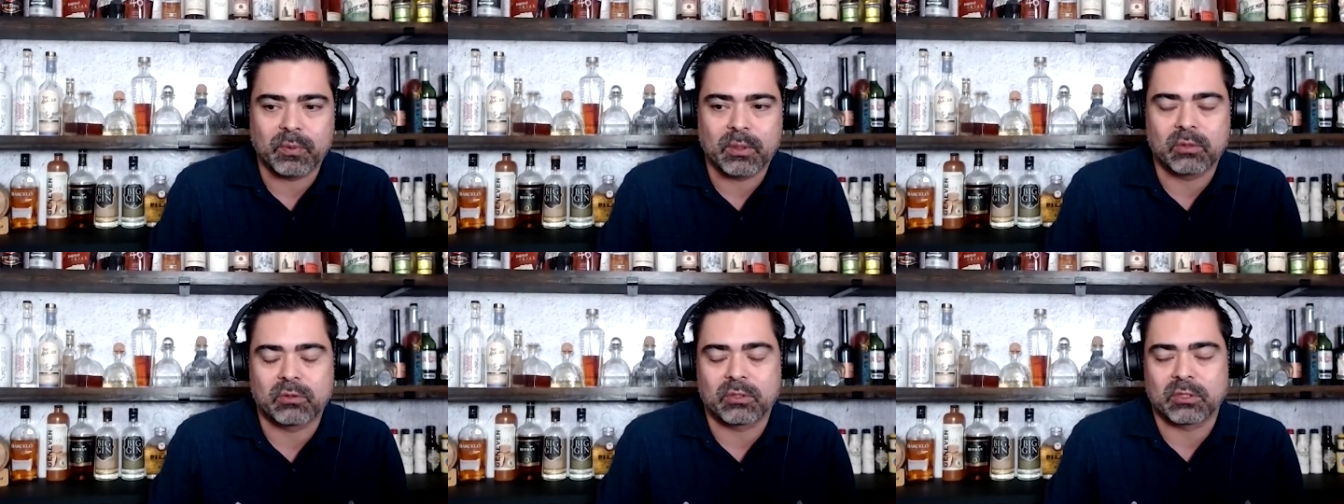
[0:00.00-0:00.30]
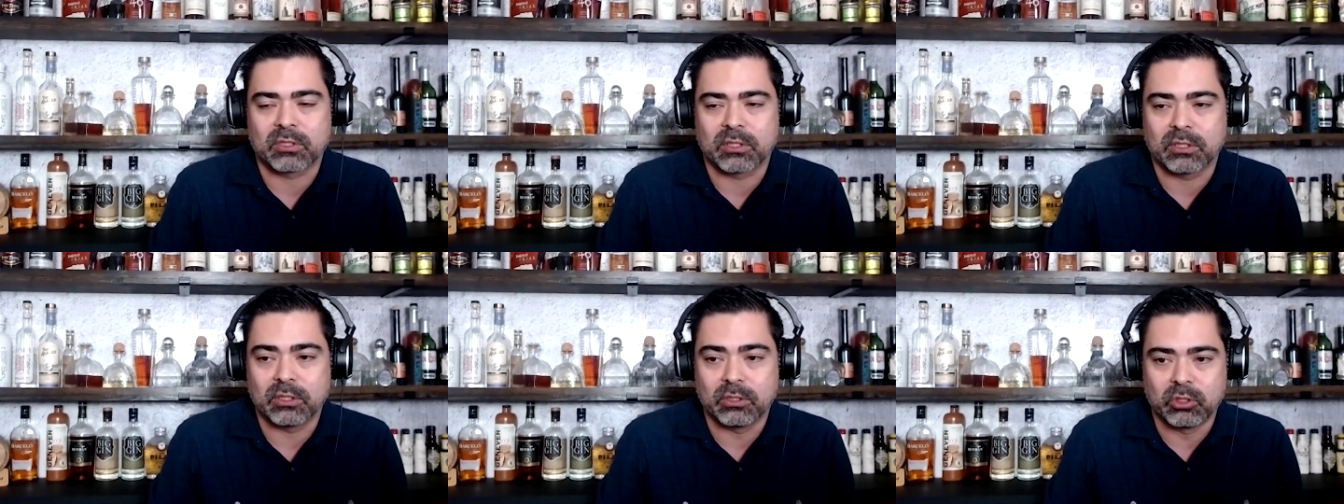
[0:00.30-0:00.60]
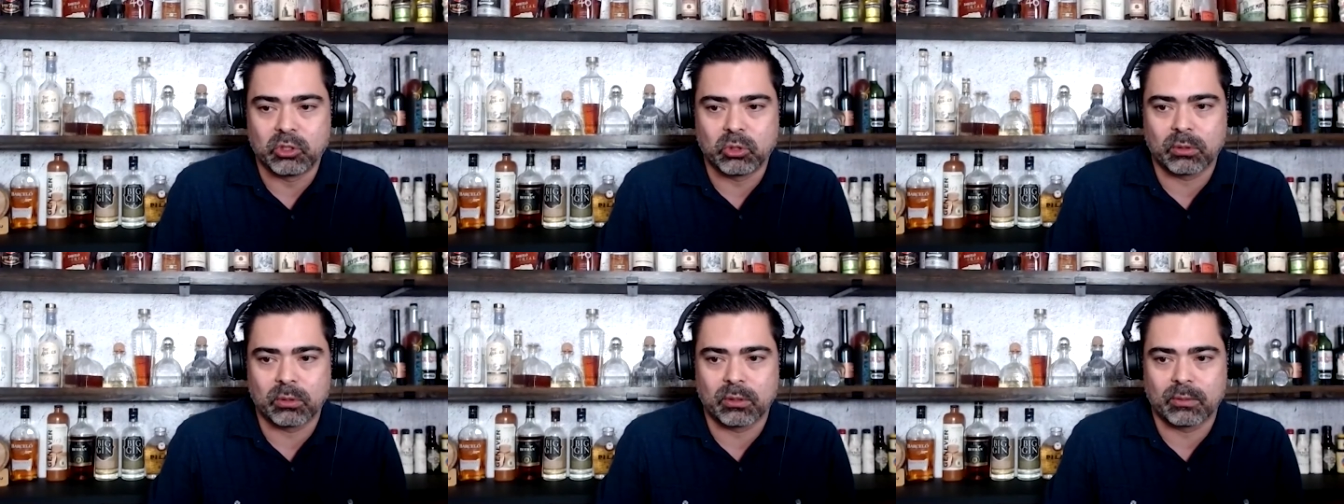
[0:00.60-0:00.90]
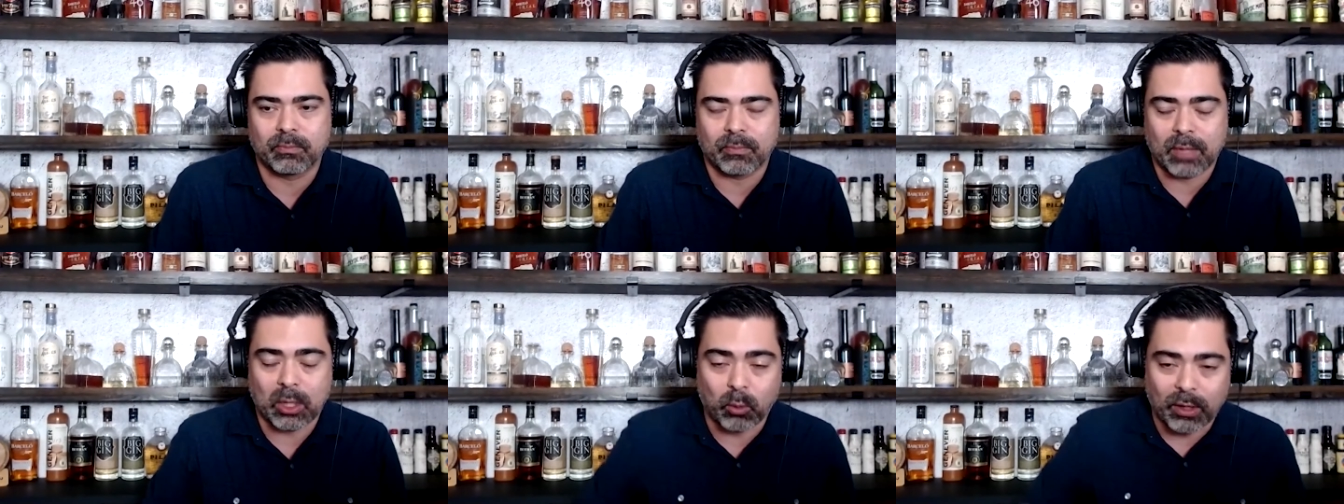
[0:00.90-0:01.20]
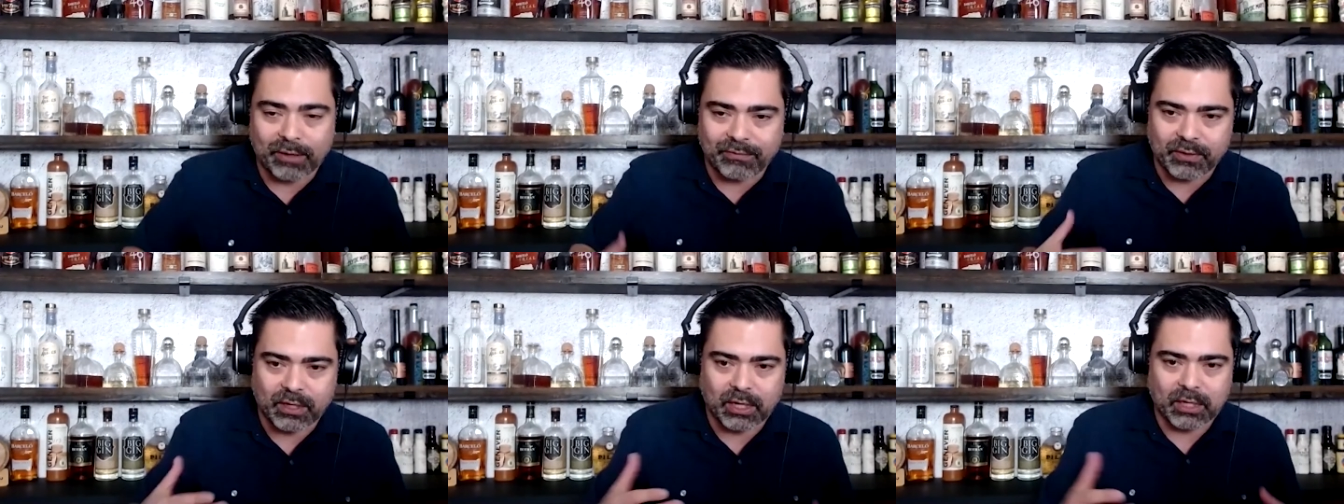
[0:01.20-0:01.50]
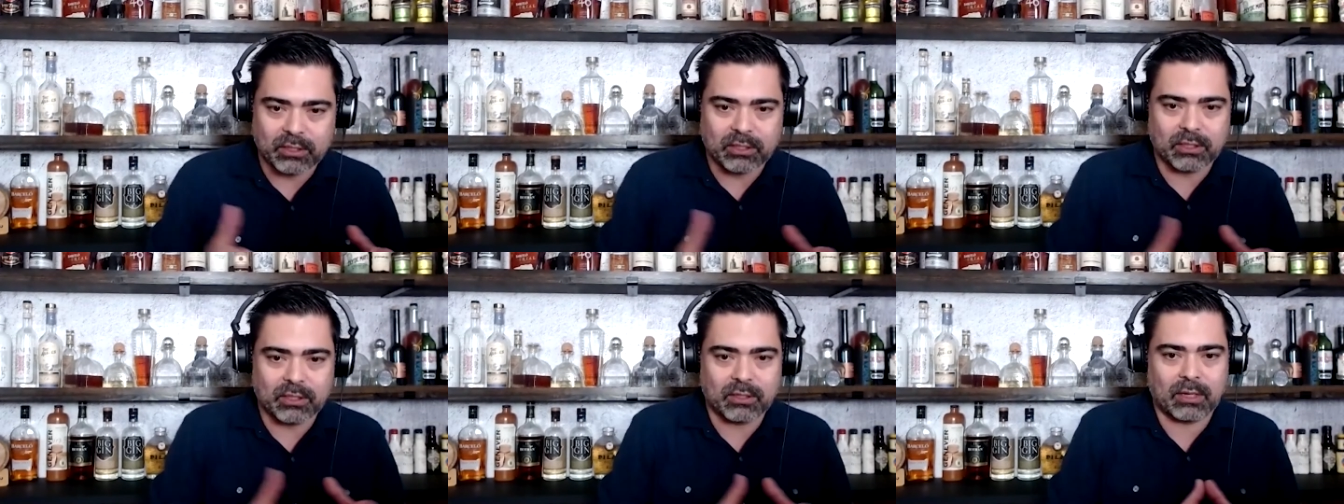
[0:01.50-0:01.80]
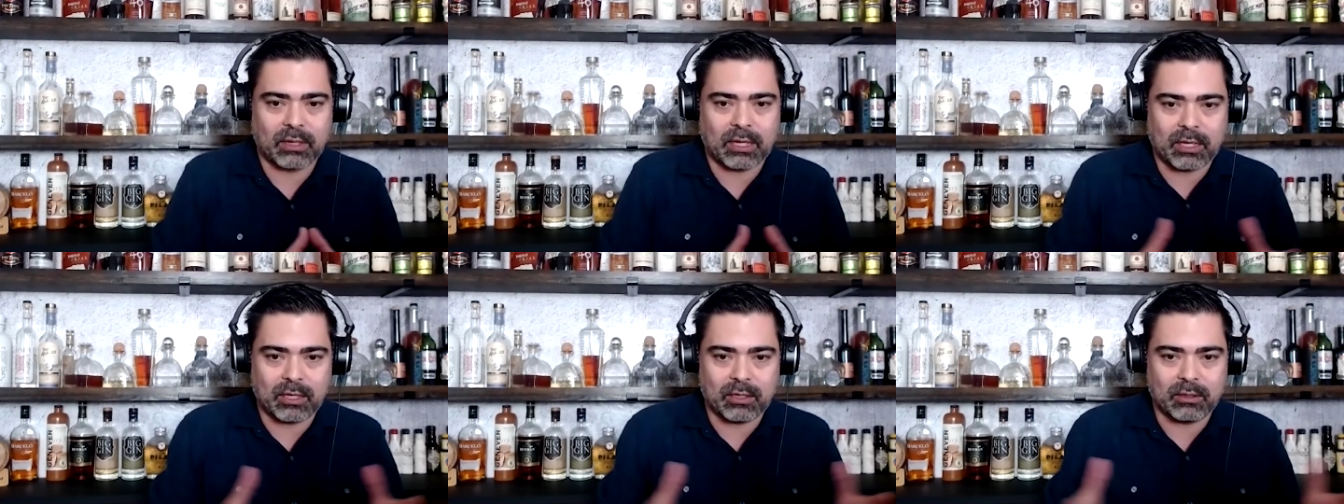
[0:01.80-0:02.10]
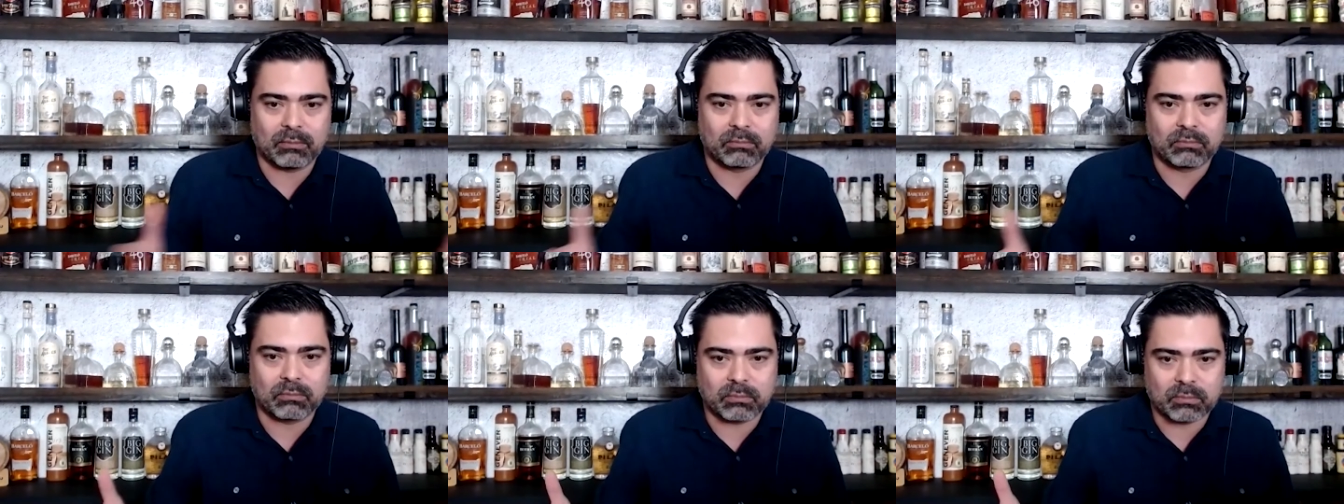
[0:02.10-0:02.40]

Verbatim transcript: essentially Julie, my wife and I did a